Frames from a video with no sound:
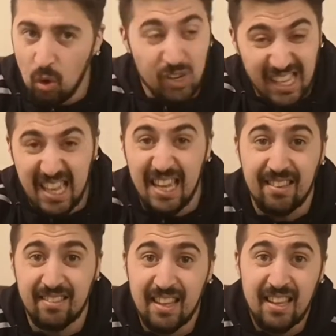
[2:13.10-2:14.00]
Or your
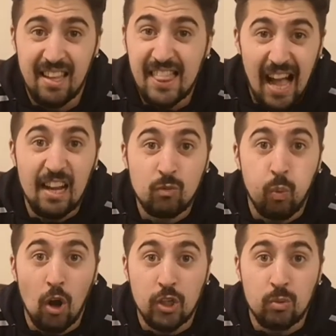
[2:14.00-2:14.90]
keys. That is
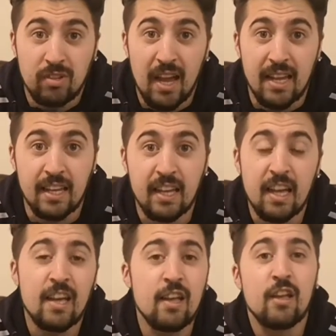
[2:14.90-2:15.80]
what you take.
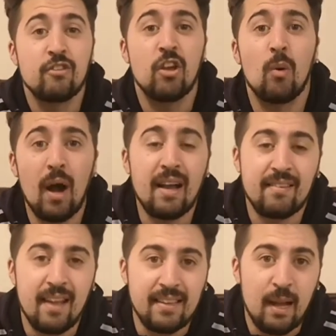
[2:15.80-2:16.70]
So I
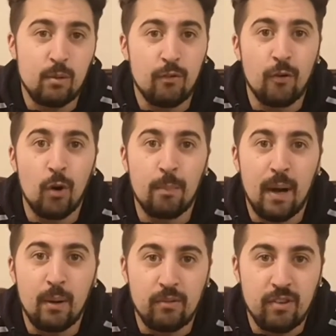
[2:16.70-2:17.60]
sat down and thought
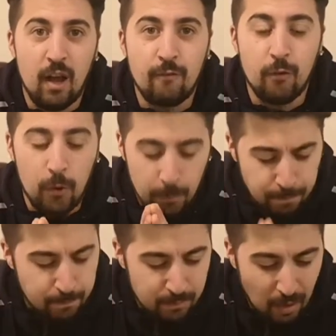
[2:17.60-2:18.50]
about it. I
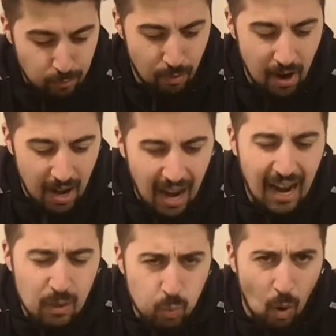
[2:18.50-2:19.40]
thought, right,
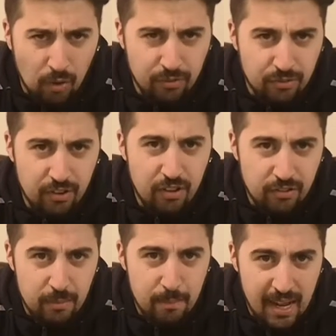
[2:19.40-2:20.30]
I want
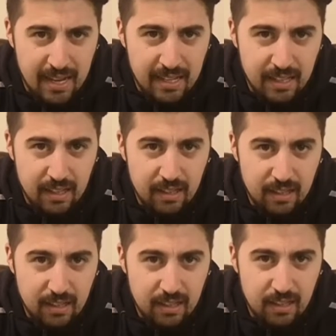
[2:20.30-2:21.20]
to make,
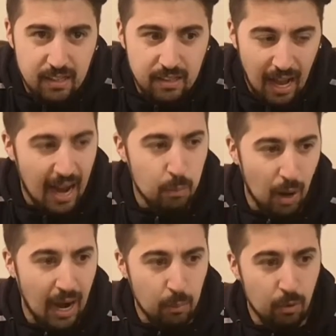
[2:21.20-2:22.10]
like, I,
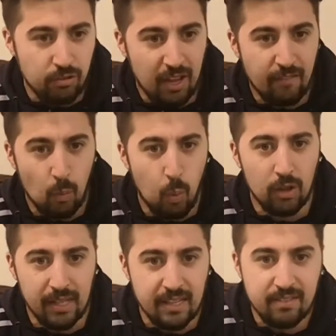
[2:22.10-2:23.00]
wa I want to have a
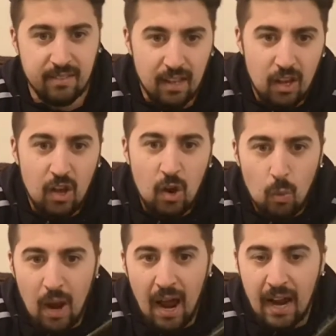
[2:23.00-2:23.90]
wallet
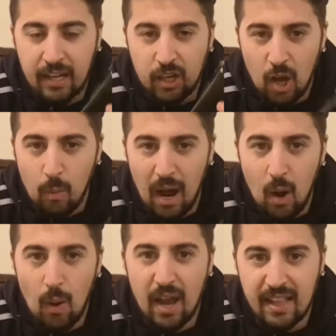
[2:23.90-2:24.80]
where I can go
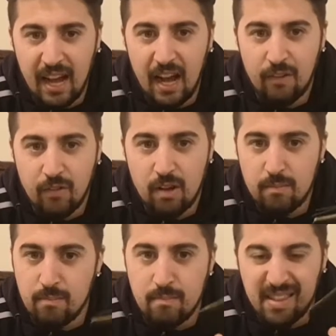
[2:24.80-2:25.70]
out and have
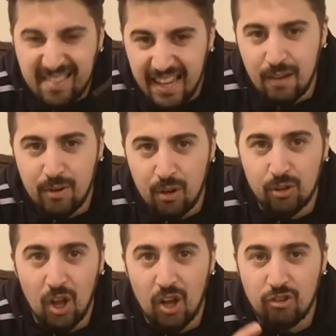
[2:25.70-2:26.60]

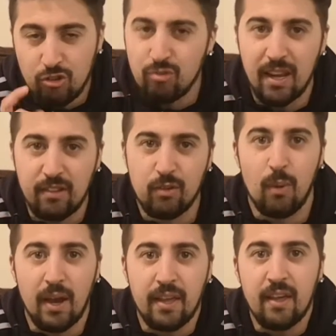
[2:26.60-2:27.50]
material straight
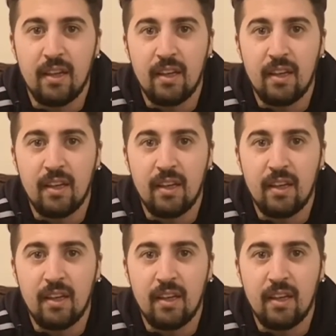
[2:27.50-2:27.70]
away.